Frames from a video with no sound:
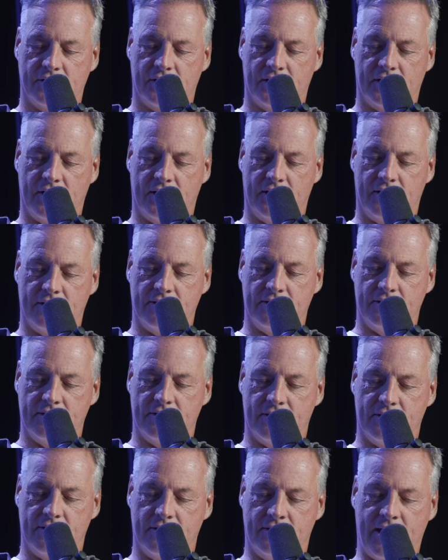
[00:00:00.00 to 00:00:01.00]
Uh,
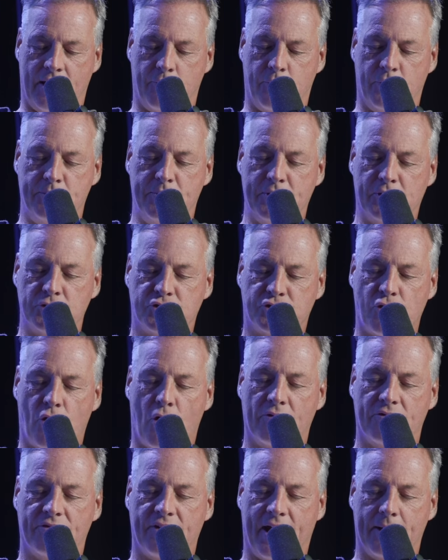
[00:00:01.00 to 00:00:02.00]
that would build
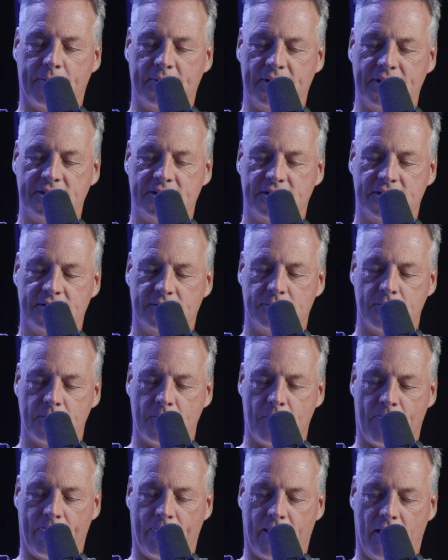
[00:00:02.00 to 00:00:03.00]
strong families. Mm.